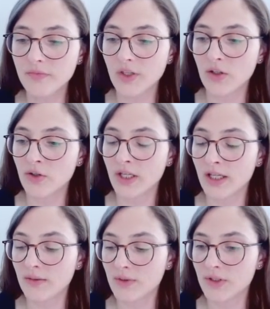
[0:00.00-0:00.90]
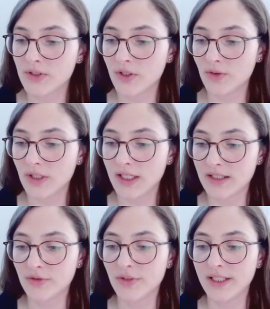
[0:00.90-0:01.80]
Okay, so
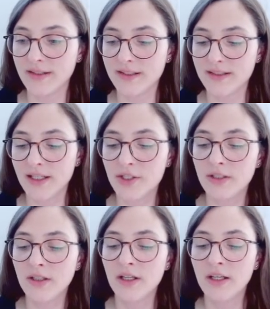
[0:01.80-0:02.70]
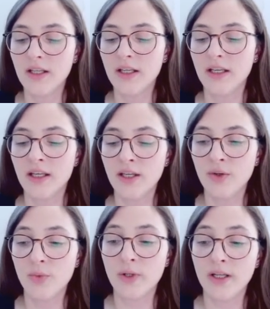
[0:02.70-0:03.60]
let's create the session.
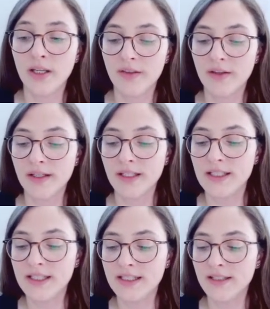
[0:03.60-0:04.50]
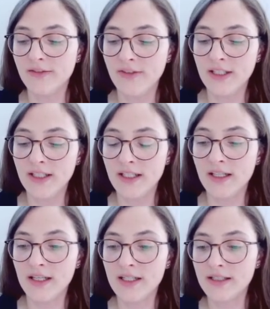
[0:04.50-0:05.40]
With
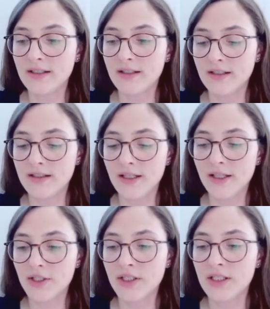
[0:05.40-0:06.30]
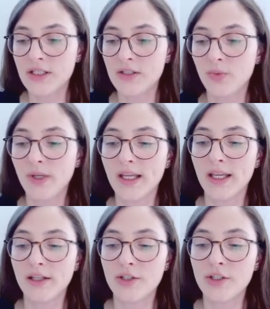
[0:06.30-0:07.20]
DCV list sessions, we
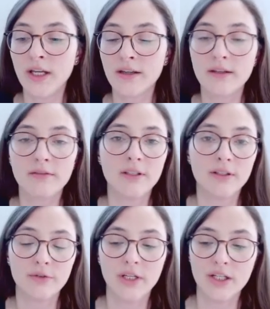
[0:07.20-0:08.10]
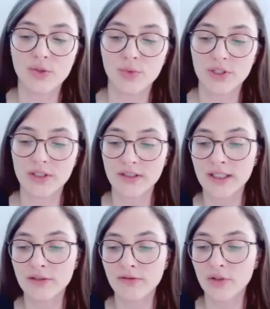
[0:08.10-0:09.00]
can check if the creation was
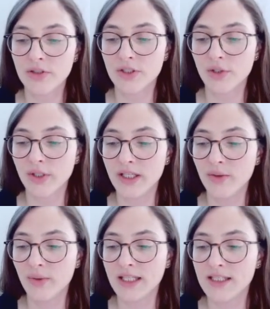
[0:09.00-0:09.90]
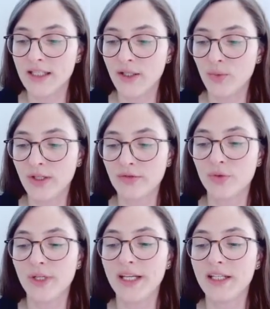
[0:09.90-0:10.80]
successful. So here we can see we have
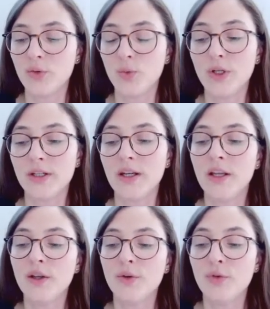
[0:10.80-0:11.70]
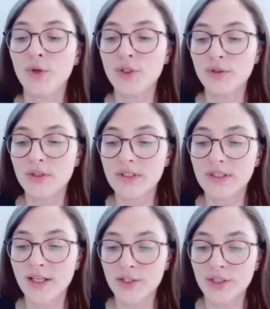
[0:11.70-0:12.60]
created one virtual
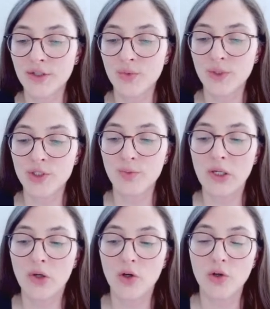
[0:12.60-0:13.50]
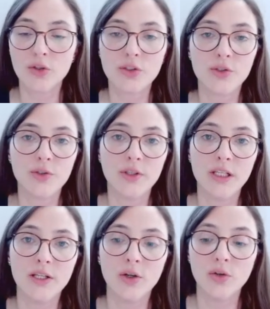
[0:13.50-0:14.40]
session which belongs to
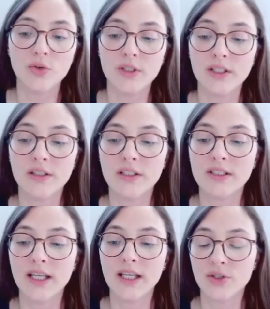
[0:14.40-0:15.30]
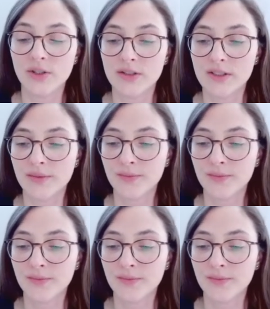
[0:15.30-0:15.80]
the owner CentOS.